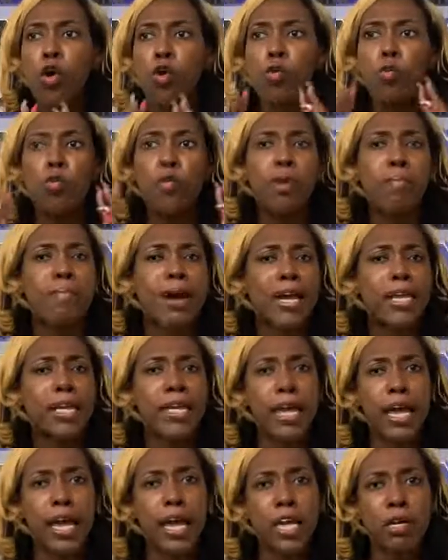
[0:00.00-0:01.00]
what my
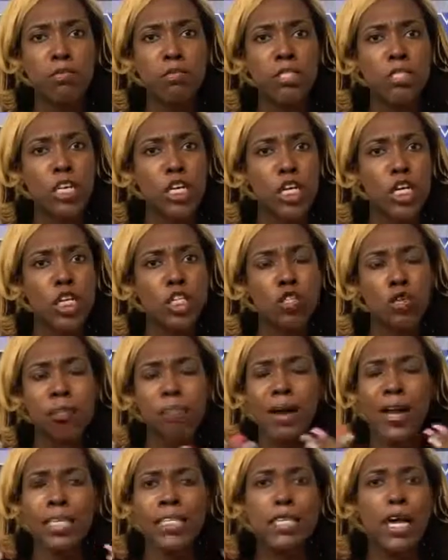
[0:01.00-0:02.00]
name says or
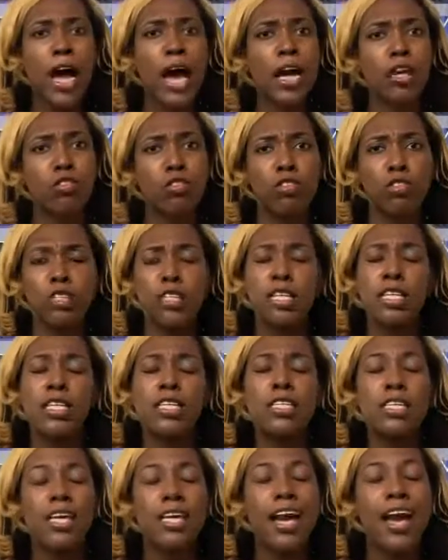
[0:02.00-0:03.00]
my titles or
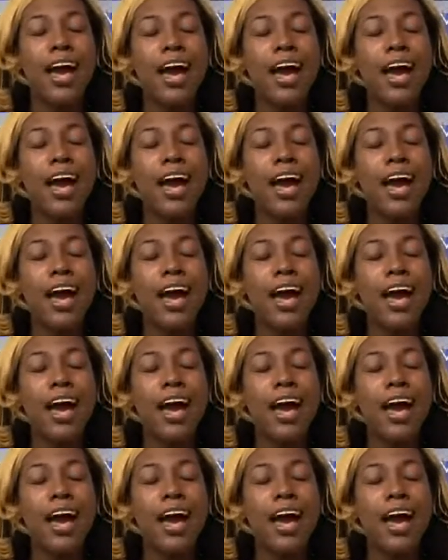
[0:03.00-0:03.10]
anything.